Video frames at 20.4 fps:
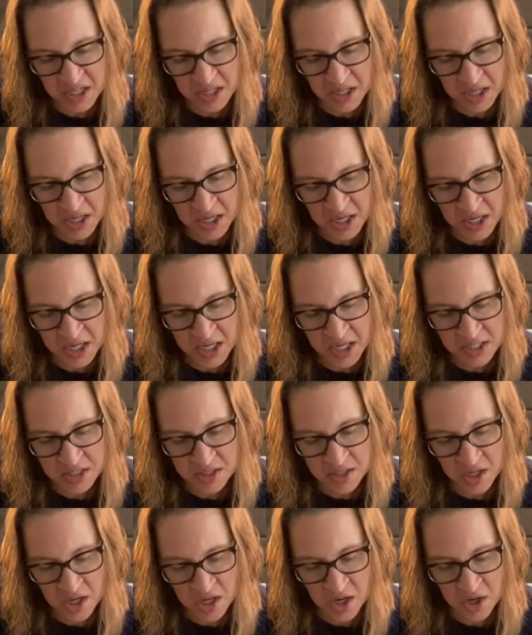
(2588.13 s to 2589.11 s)
I
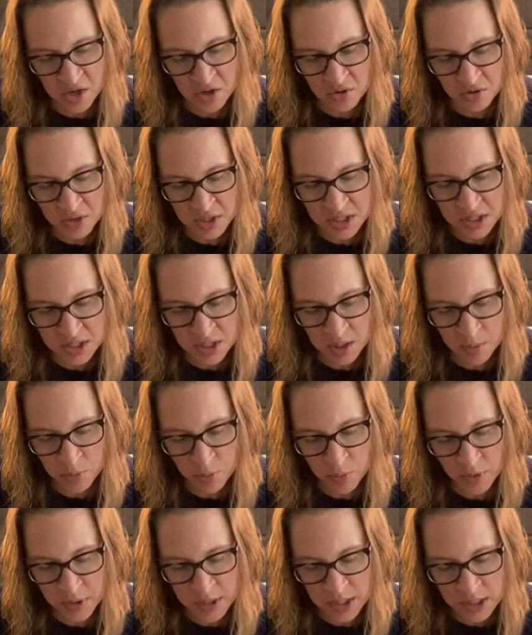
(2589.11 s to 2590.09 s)
asked. "Oh," he said,
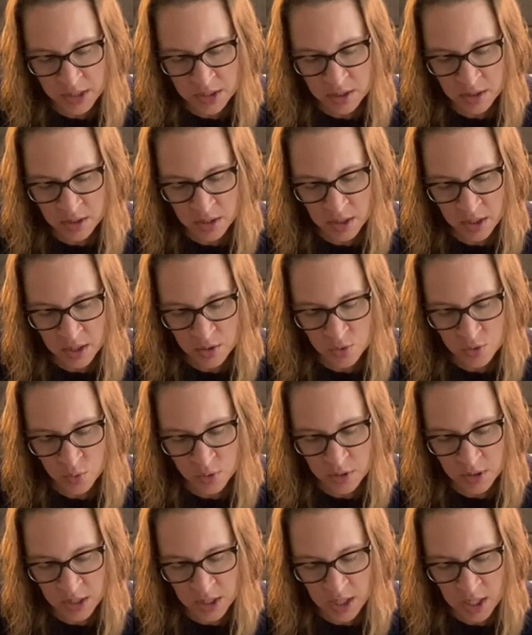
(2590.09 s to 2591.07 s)
pointing
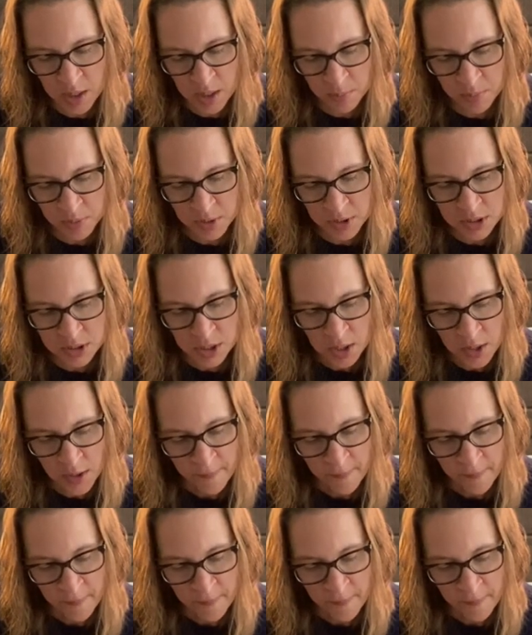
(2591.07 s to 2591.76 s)
toward the campers.